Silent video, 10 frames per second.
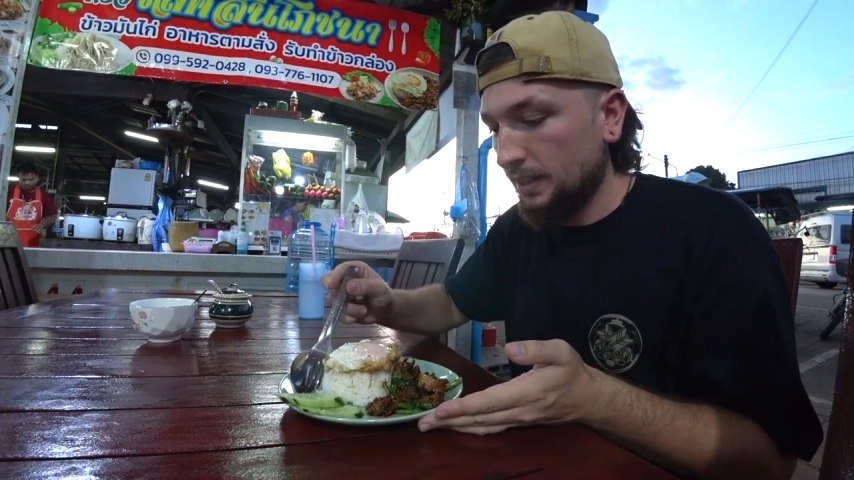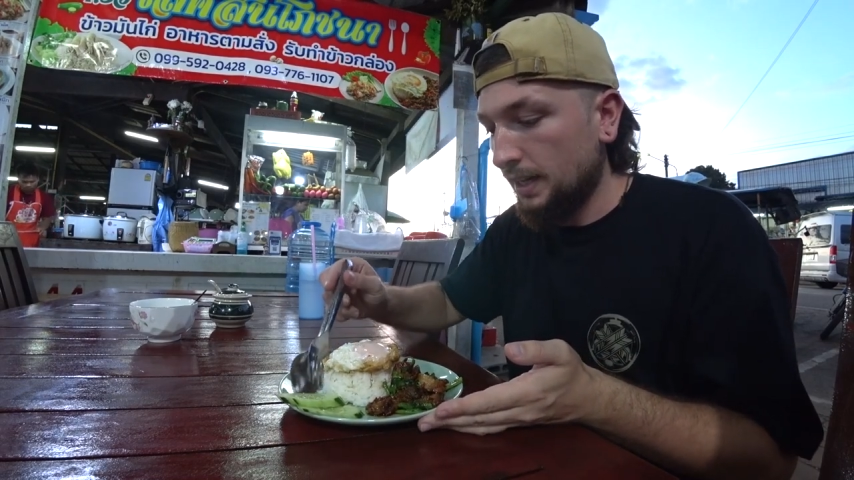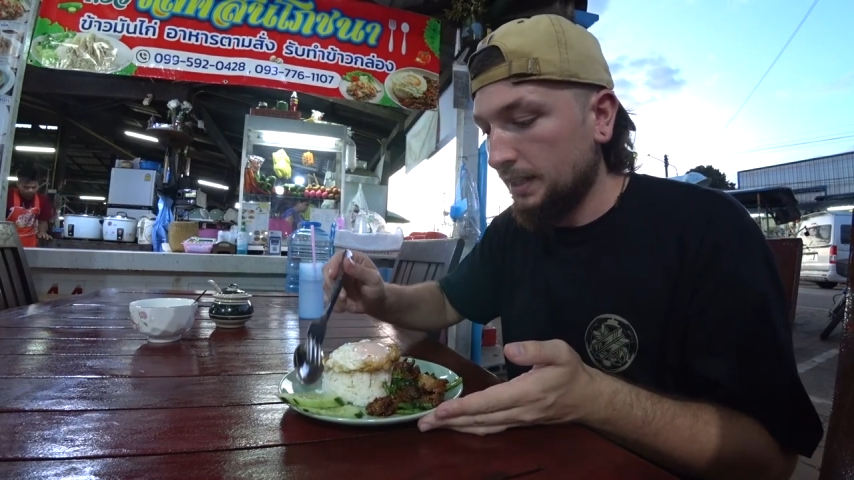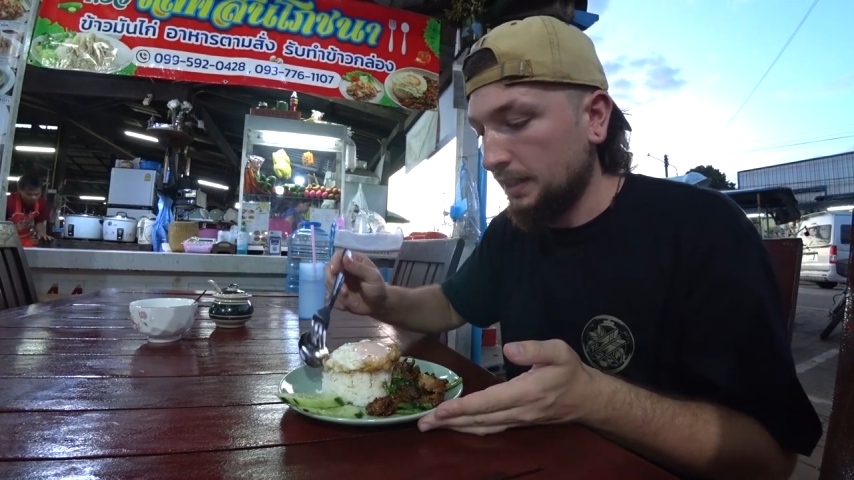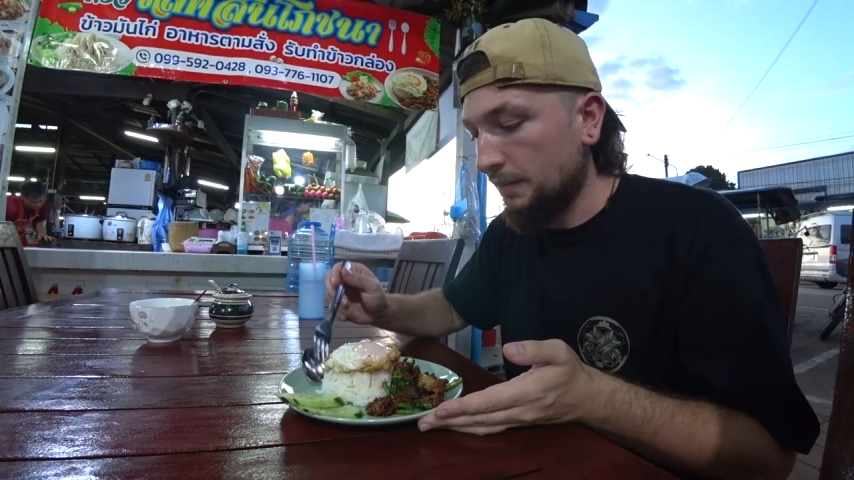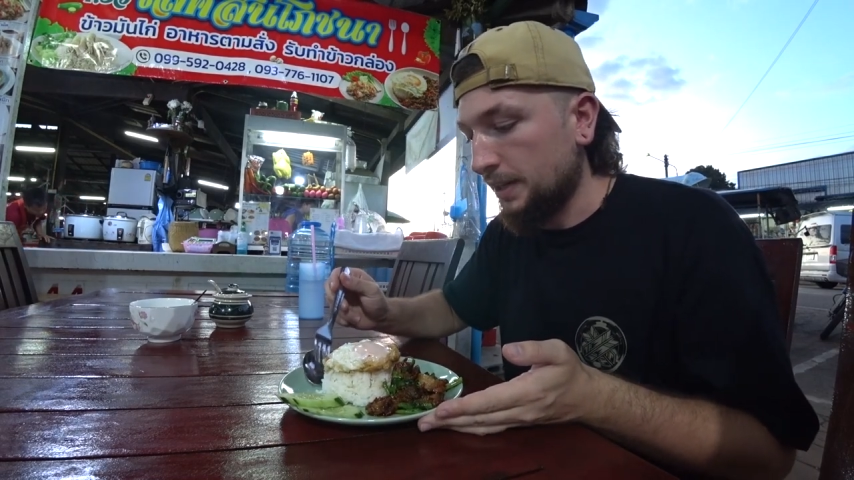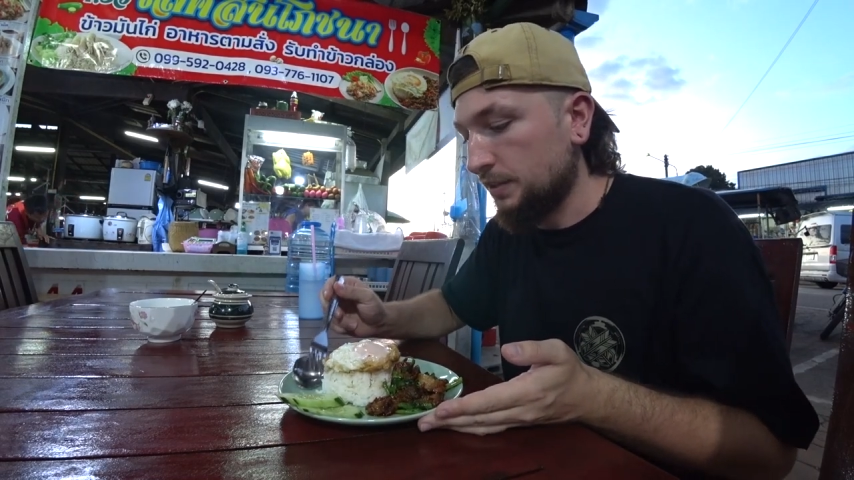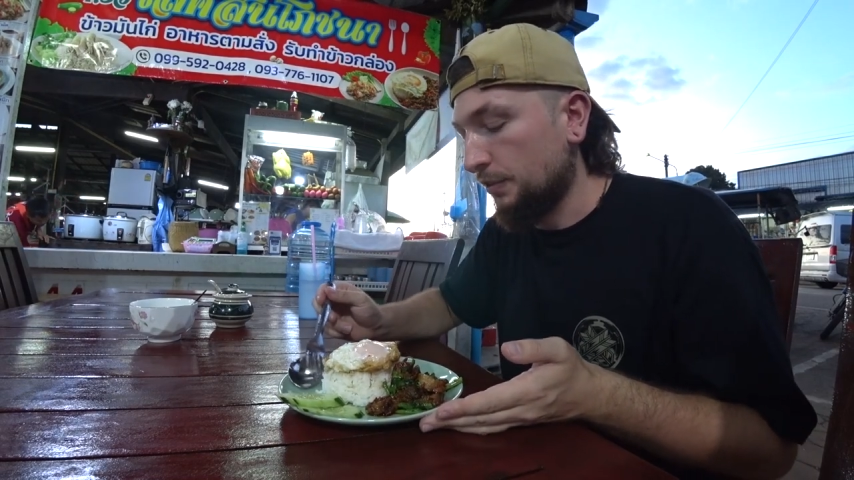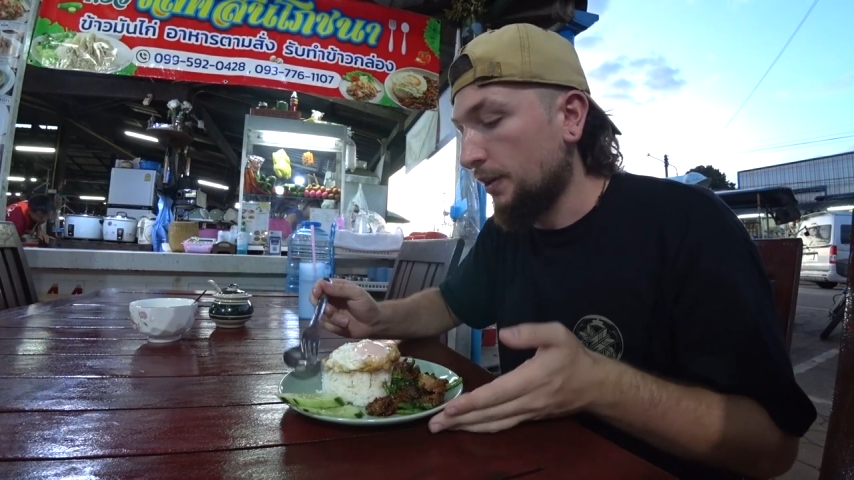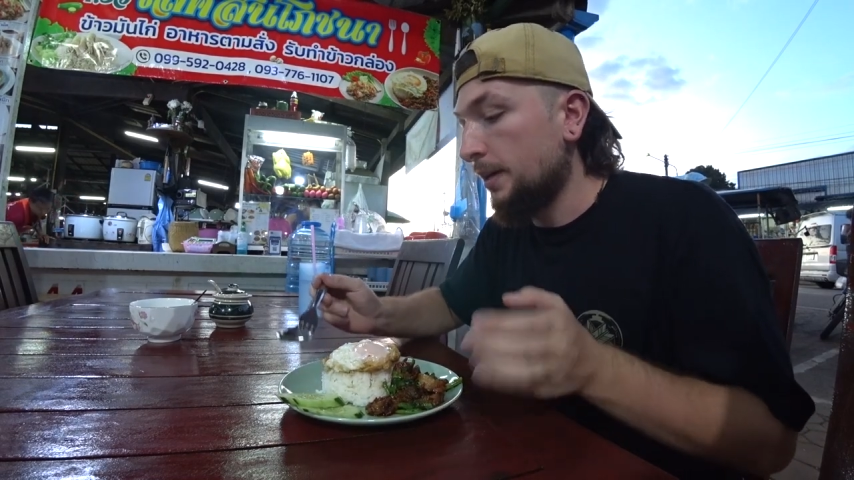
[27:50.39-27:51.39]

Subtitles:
And I've asked for